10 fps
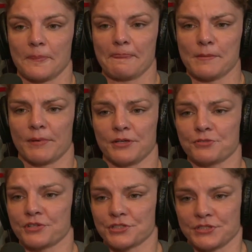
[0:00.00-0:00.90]
My
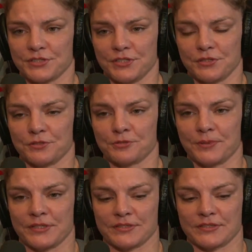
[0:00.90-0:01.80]
nutrition is huge
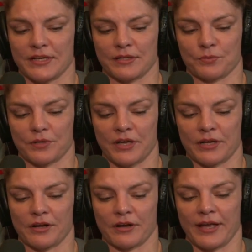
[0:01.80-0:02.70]
because it's like we're
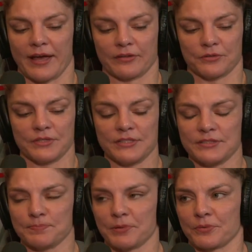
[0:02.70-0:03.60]
cutting our
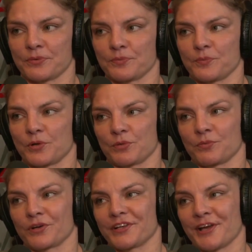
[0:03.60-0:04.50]
calories, but we're
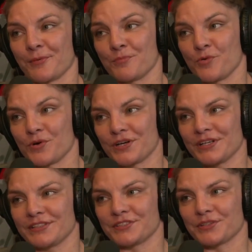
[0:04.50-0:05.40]
working out more.
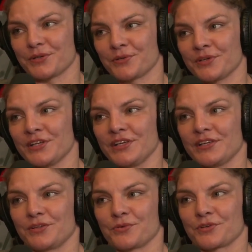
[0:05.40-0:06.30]
And so
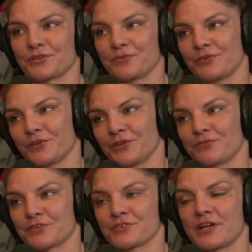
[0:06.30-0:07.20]
in order to feel good
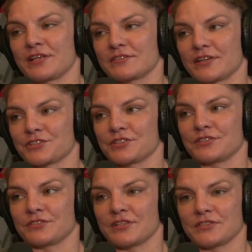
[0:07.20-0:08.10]
for training
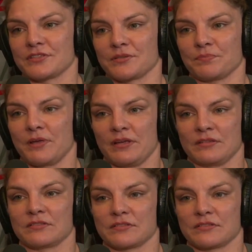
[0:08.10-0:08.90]
sessions, it's